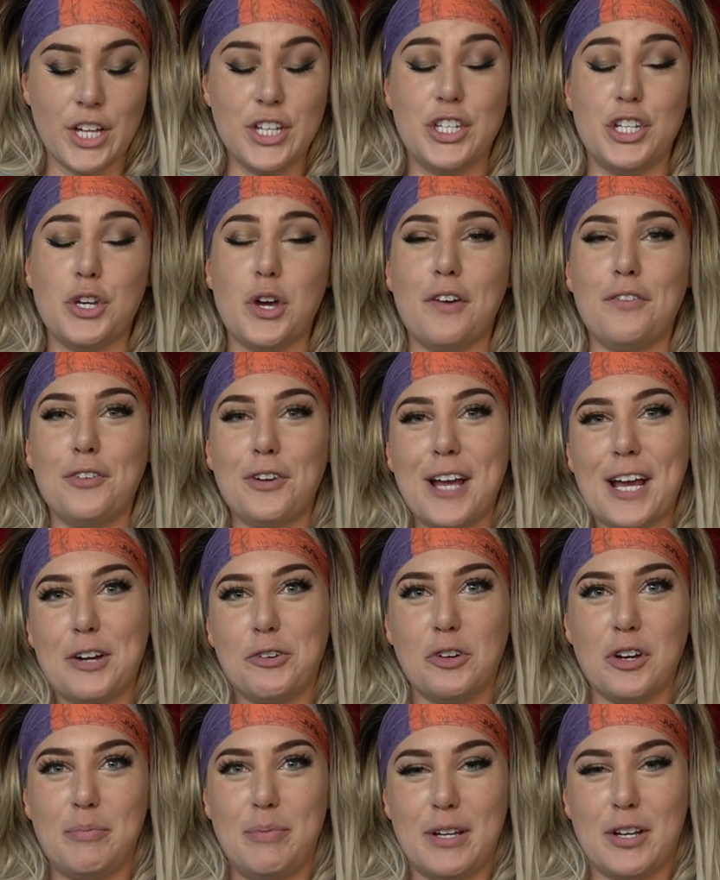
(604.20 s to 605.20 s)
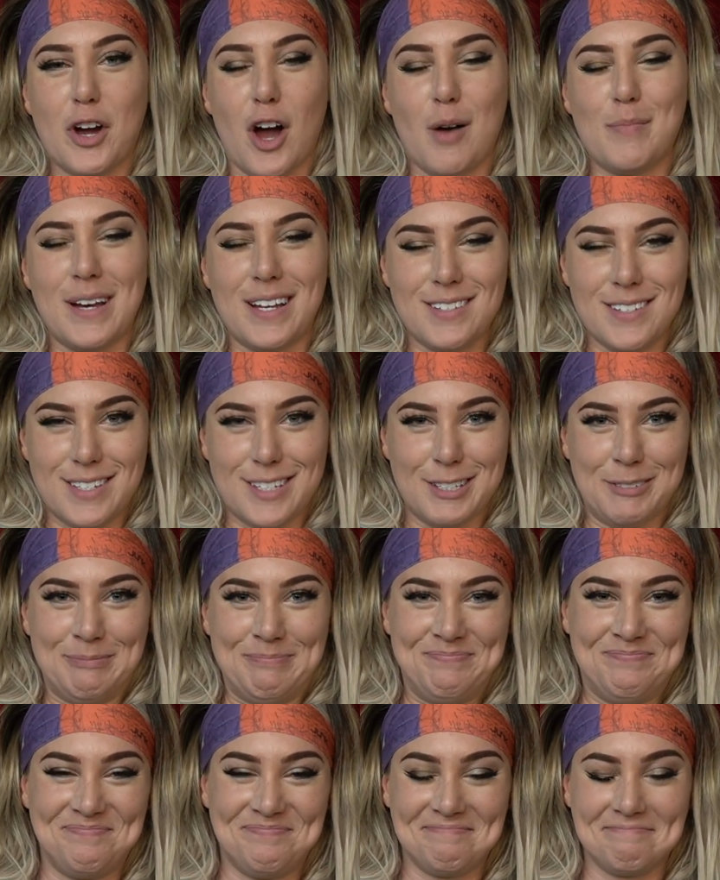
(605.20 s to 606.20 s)
Do you ever get creepy comments?
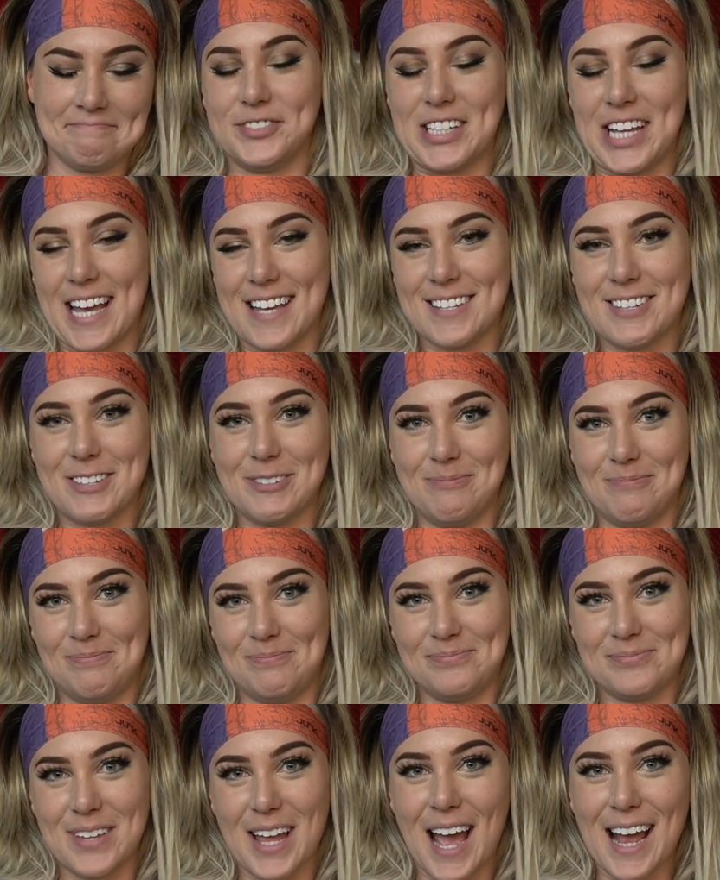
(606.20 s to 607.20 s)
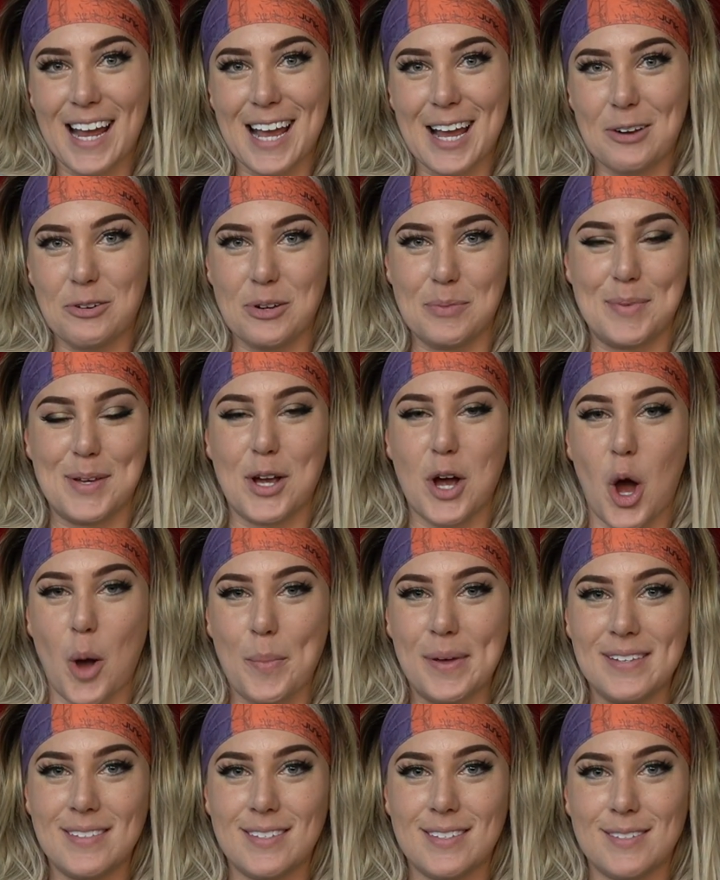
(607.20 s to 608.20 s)
Yes, I get creepy
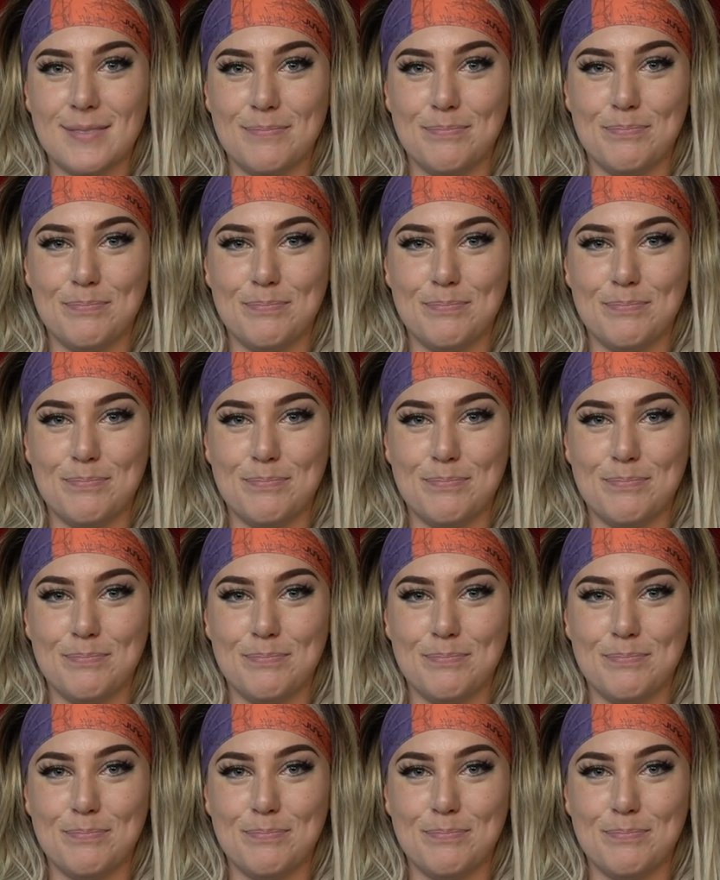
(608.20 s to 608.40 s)
comments,